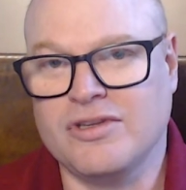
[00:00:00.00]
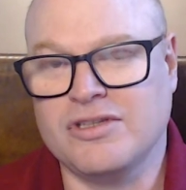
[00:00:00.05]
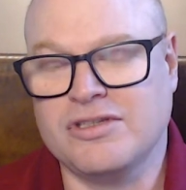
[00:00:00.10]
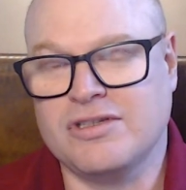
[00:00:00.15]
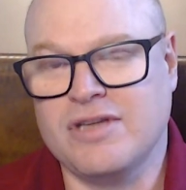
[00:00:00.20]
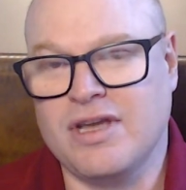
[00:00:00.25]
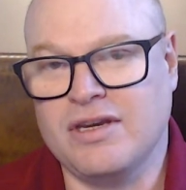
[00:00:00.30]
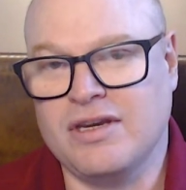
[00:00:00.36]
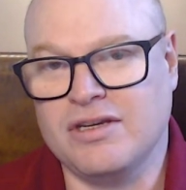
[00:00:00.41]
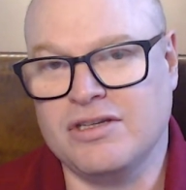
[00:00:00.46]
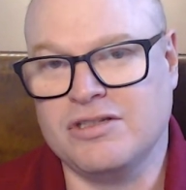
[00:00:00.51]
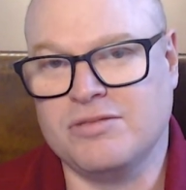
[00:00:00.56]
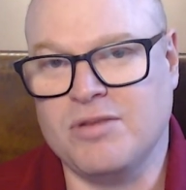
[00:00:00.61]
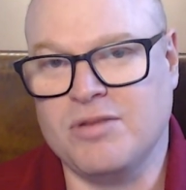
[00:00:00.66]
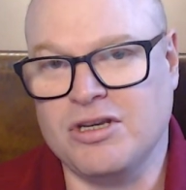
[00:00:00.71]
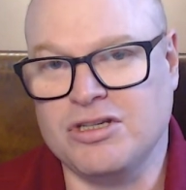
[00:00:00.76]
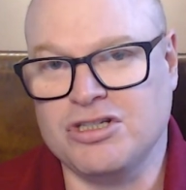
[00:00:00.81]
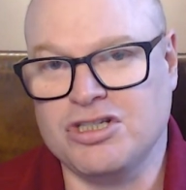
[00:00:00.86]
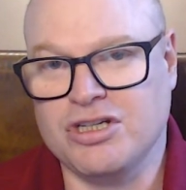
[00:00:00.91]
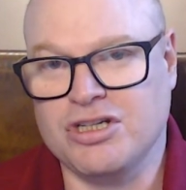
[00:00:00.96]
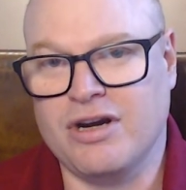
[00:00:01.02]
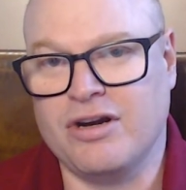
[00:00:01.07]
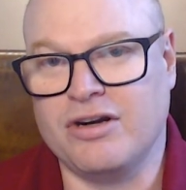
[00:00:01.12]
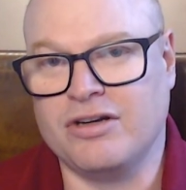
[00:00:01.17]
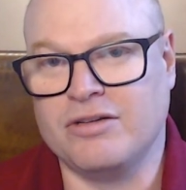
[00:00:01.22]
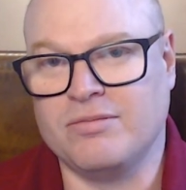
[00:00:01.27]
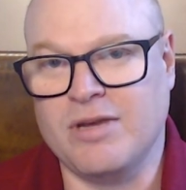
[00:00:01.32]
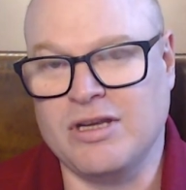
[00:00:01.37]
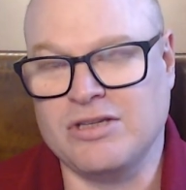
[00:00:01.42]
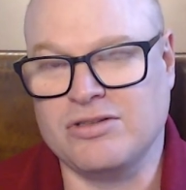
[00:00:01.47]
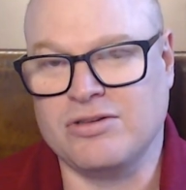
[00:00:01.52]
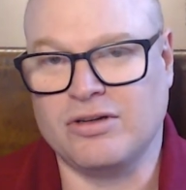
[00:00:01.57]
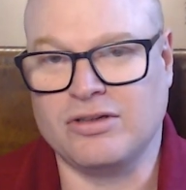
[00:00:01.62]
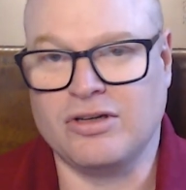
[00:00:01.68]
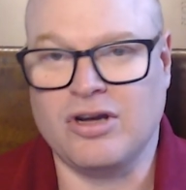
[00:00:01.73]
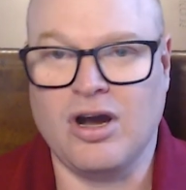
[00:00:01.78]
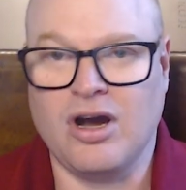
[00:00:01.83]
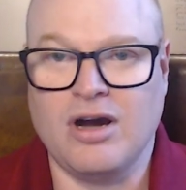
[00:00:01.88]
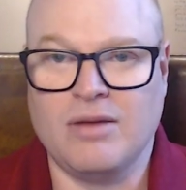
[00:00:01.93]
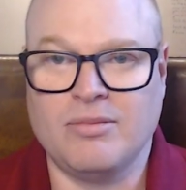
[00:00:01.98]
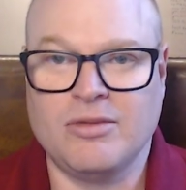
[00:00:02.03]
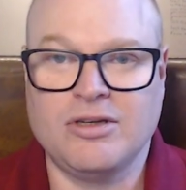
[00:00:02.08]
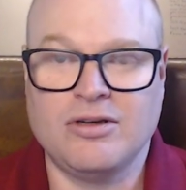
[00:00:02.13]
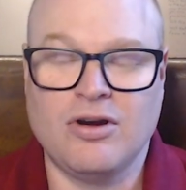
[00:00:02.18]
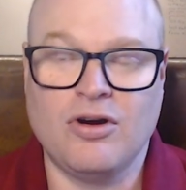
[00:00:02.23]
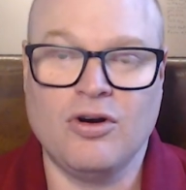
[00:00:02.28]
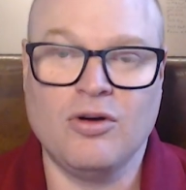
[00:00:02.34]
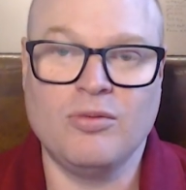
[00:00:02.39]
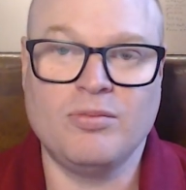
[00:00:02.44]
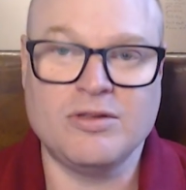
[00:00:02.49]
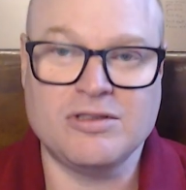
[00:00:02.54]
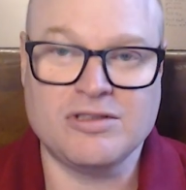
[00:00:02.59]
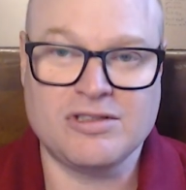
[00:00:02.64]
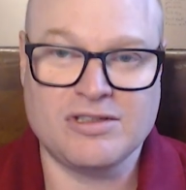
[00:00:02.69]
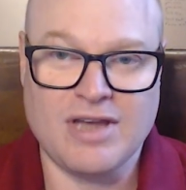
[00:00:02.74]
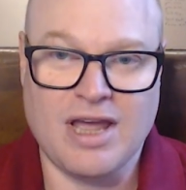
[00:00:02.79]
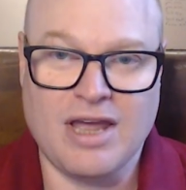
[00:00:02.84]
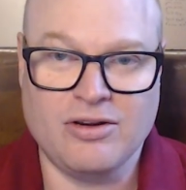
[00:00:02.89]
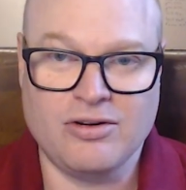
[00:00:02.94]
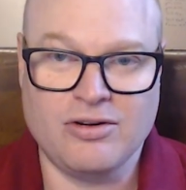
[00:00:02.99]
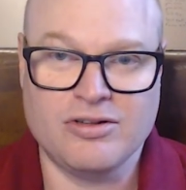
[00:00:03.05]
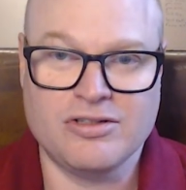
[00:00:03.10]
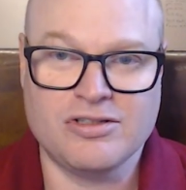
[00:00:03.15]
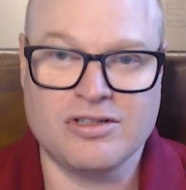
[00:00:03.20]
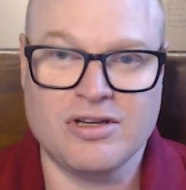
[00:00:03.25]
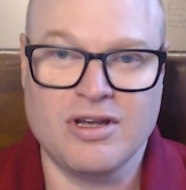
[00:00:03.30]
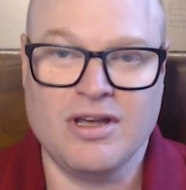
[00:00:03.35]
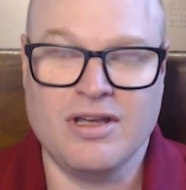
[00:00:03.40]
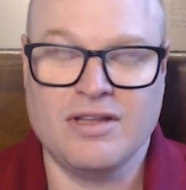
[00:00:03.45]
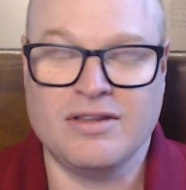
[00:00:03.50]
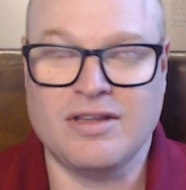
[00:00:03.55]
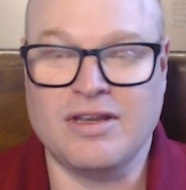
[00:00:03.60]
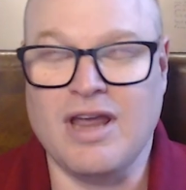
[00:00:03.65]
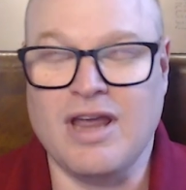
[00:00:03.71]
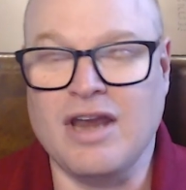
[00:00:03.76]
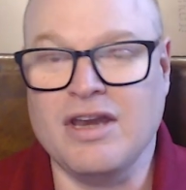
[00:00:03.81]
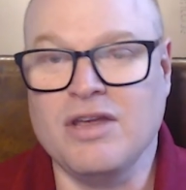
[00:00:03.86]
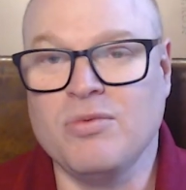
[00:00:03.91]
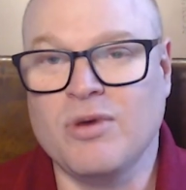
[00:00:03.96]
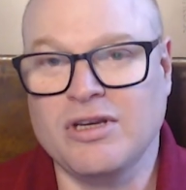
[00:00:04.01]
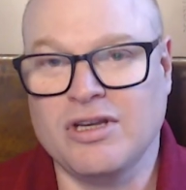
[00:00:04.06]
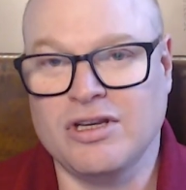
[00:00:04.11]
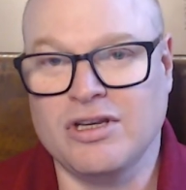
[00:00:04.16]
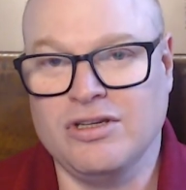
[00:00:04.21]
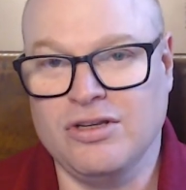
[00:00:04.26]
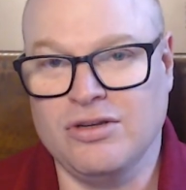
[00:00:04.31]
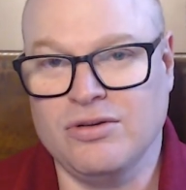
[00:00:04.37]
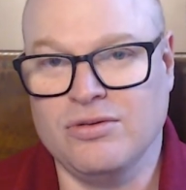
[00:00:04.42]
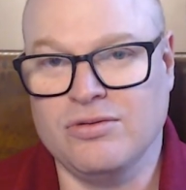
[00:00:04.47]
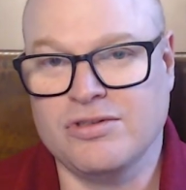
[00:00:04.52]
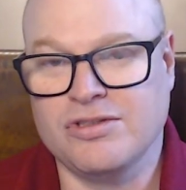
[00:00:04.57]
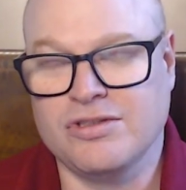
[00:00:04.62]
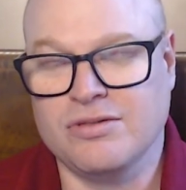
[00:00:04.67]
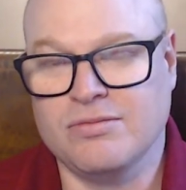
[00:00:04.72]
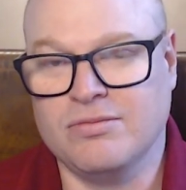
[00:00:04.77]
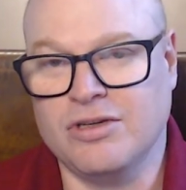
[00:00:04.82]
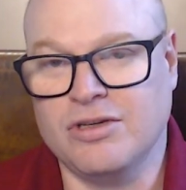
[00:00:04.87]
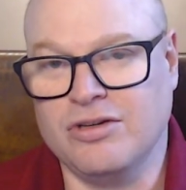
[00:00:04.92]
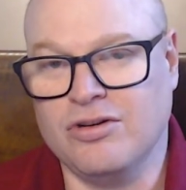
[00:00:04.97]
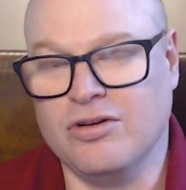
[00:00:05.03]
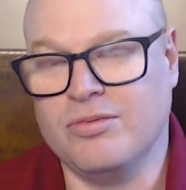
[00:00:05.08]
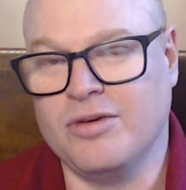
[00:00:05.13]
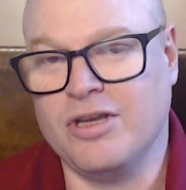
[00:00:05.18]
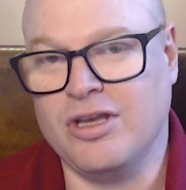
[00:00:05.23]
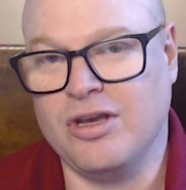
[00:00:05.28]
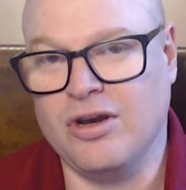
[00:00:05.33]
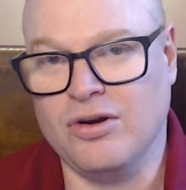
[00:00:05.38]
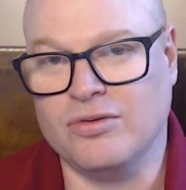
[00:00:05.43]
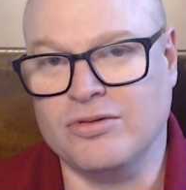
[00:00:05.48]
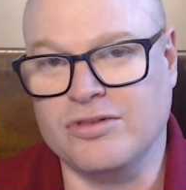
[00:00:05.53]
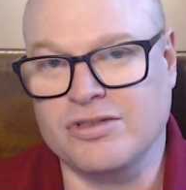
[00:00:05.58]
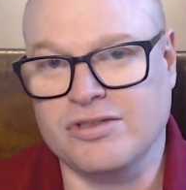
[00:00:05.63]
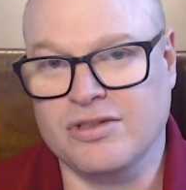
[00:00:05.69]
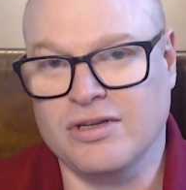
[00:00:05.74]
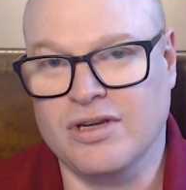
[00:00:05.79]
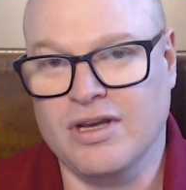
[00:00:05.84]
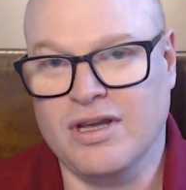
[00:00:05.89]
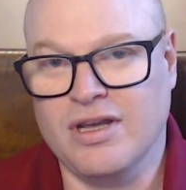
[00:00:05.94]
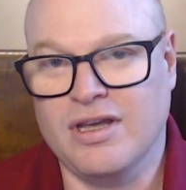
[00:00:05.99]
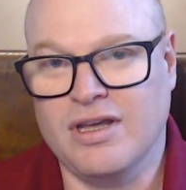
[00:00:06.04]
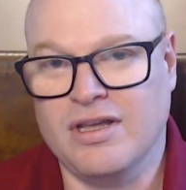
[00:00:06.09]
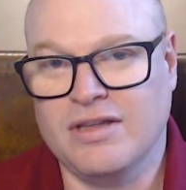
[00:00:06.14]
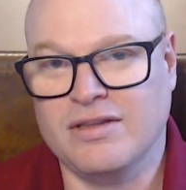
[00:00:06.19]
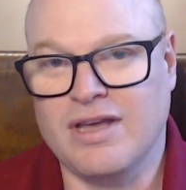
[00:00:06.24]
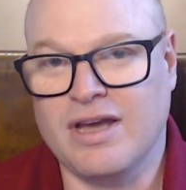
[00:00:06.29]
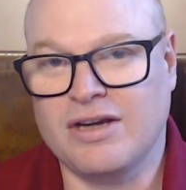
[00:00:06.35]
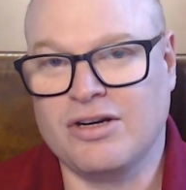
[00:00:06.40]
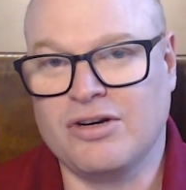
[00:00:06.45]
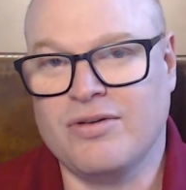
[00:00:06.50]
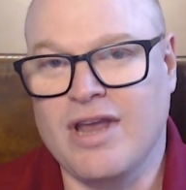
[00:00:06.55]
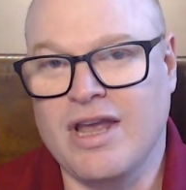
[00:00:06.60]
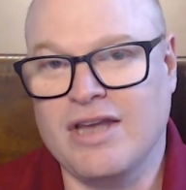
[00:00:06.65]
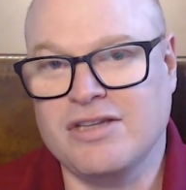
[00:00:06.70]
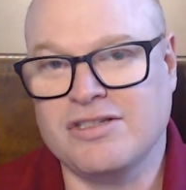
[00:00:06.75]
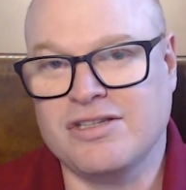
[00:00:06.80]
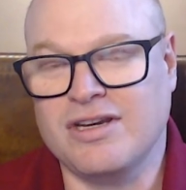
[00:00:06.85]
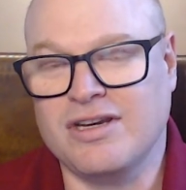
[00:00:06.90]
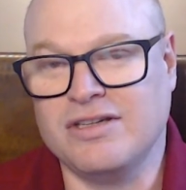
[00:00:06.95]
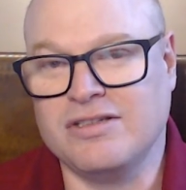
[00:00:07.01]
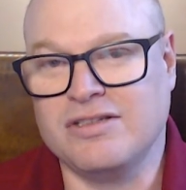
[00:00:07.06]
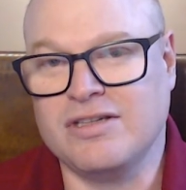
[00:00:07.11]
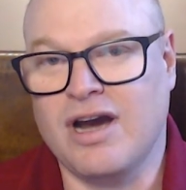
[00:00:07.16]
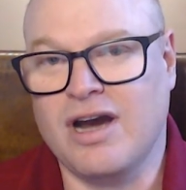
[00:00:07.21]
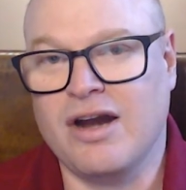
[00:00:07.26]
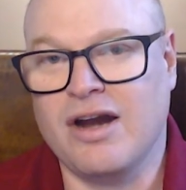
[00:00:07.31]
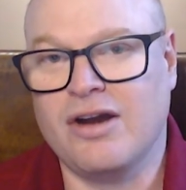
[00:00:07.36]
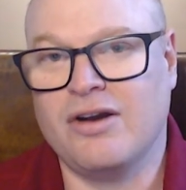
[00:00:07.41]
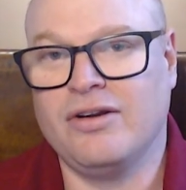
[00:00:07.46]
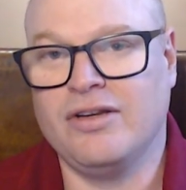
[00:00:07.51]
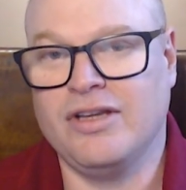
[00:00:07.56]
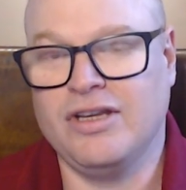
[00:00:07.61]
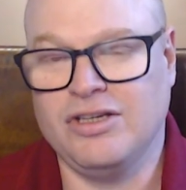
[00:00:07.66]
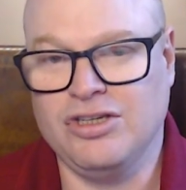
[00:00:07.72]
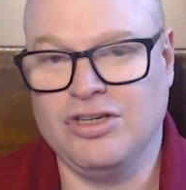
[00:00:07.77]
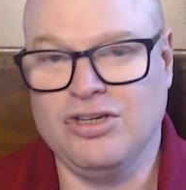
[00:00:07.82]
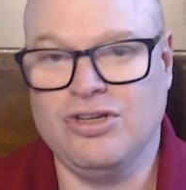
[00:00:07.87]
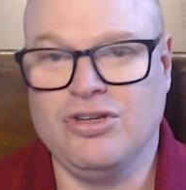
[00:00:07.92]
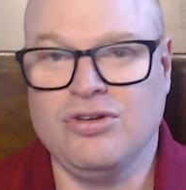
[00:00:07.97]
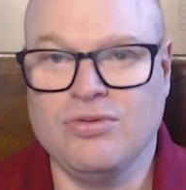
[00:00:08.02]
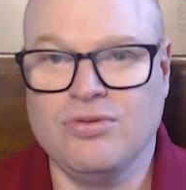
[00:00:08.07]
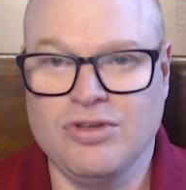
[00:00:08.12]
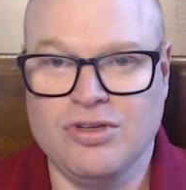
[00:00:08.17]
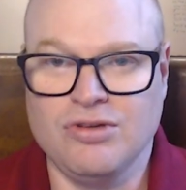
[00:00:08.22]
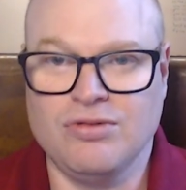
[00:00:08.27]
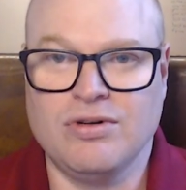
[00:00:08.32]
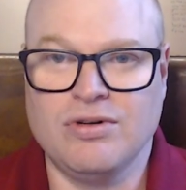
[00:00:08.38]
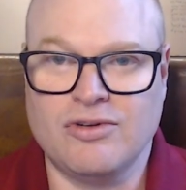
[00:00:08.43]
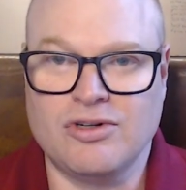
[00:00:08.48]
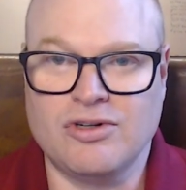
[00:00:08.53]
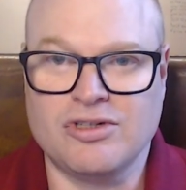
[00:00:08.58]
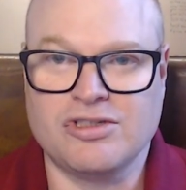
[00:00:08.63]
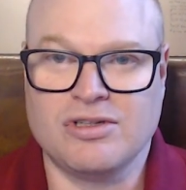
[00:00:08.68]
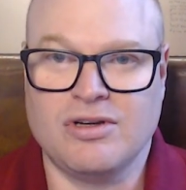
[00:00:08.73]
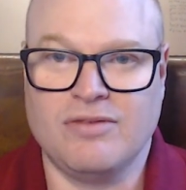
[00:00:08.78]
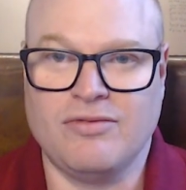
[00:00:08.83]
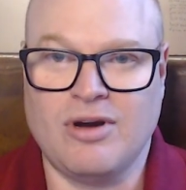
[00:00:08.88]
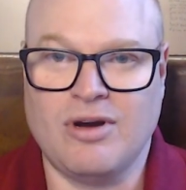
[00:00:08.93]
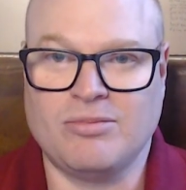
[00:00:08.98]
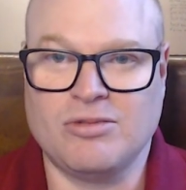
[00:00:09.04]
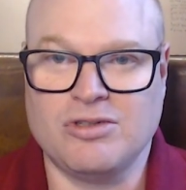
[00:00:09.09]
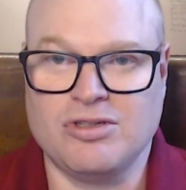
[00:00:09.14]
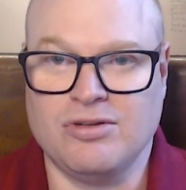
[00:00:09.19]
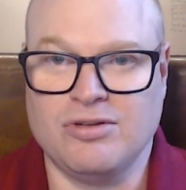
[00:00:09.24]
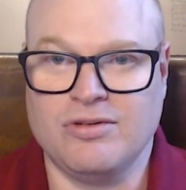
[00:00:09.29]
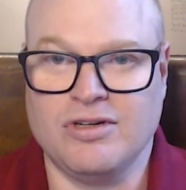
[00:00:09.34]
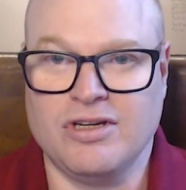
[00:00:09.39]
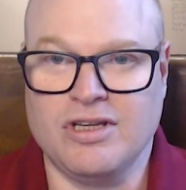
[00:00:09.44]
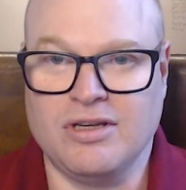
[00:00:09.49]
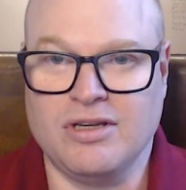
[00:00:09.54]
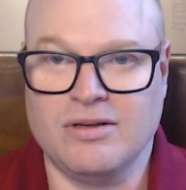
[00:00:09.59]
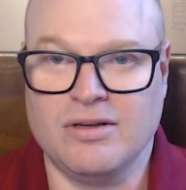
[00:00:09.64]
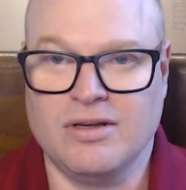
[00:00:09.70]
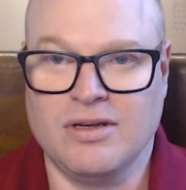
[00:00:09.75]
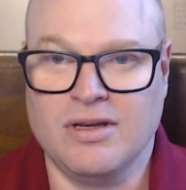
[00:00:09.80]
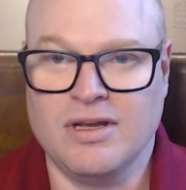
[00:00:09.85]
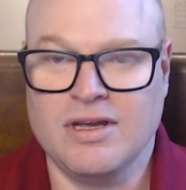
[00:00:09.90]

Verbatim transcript: of this data is being shared based on common open standards, that anyone can use but nobody owns, that creates an entirely new universe of opportunity.